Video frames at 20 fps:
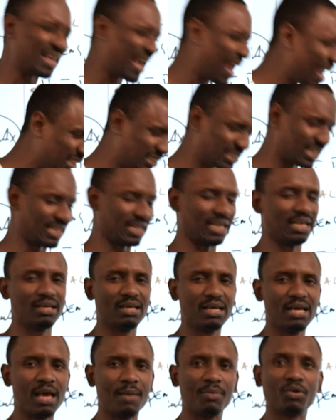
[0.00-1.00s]
I hated it
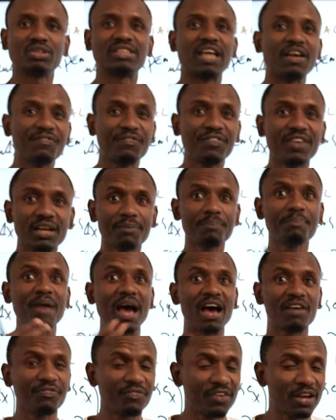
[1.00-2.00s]
because I feel
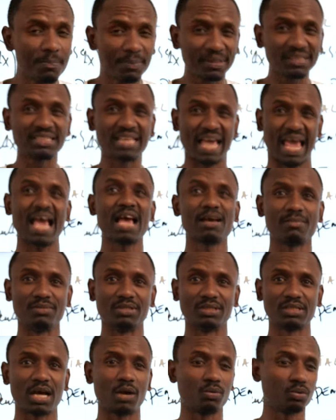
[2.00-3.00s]
being
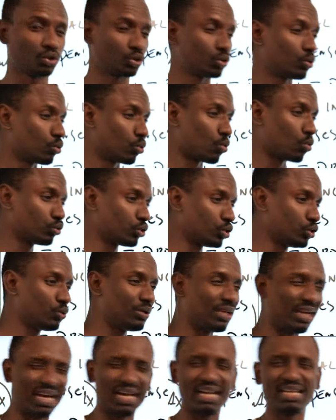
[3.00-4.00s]
scammed. I was told, go to
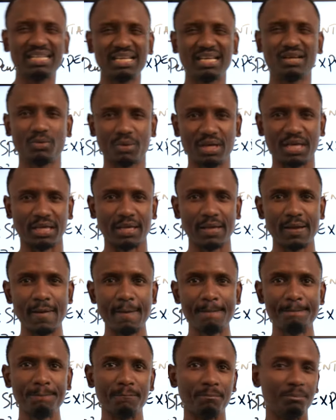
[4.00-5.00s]
uni, get a degree,
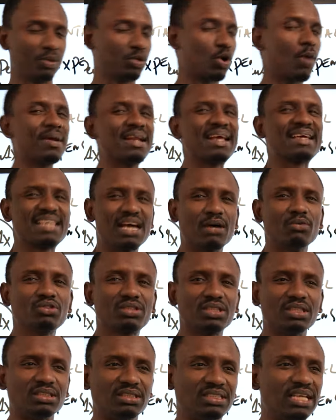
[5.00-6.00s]
become an
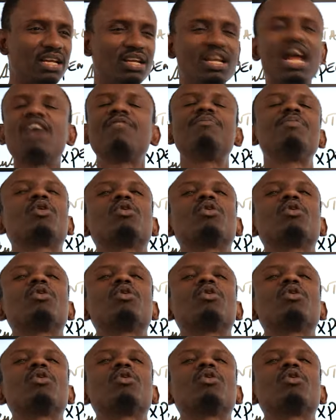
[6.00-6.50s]
accountant, then life